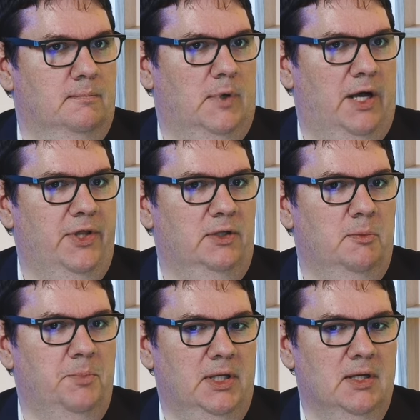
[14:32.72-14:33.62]
I think the
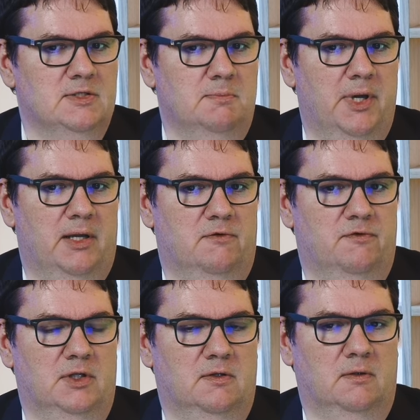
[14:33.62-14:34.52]
biggest
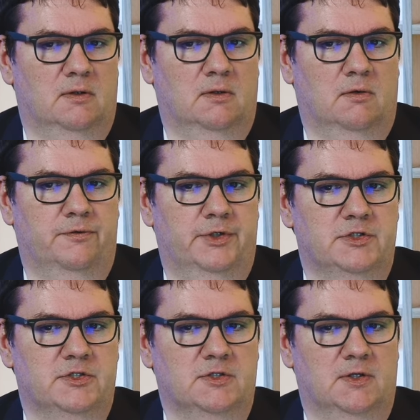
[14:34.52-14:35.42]
benefit of
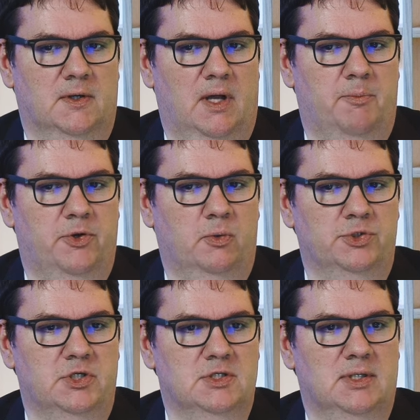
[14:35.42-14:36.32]
this
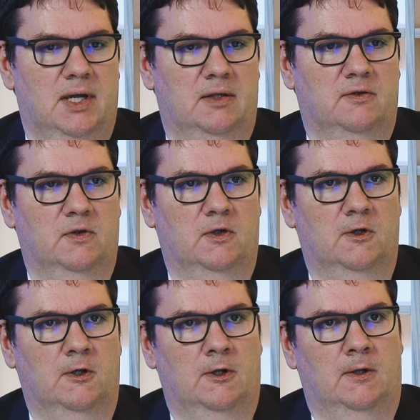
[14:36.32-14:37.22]
approach is that
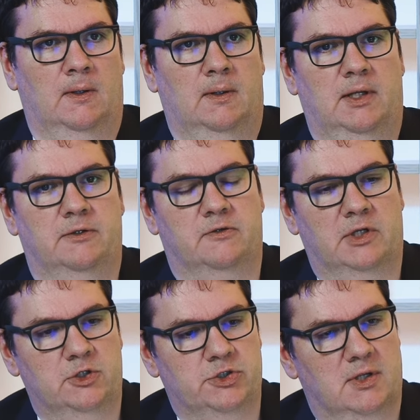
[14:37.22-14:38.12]
in the
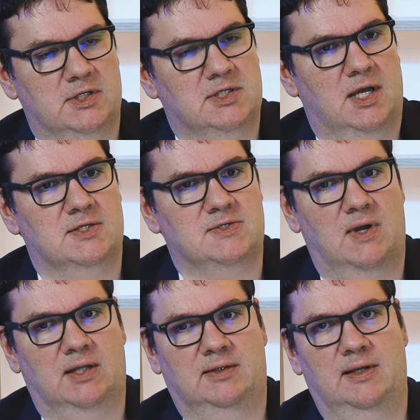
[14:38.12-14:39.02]
traditional sense,
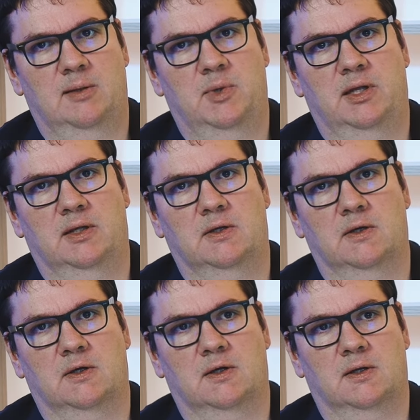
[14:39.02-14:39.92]
red teaming
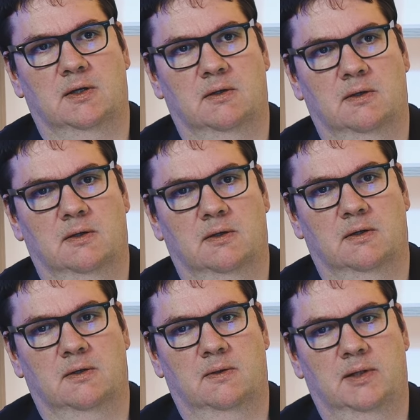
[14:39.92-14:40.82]

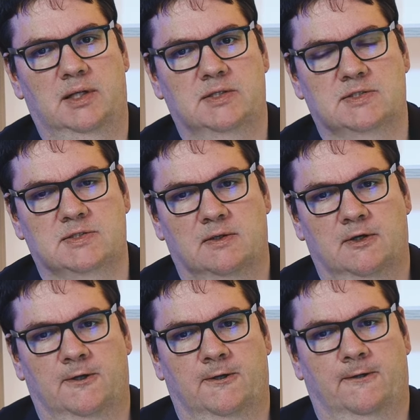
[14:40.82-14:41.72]
is,
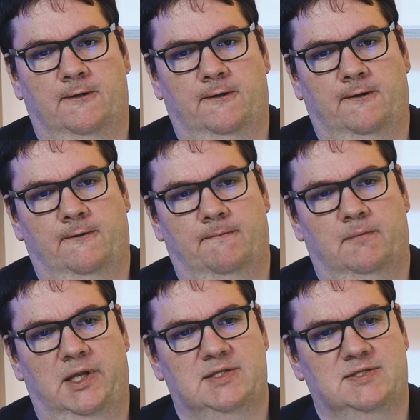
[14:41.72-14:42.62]
let's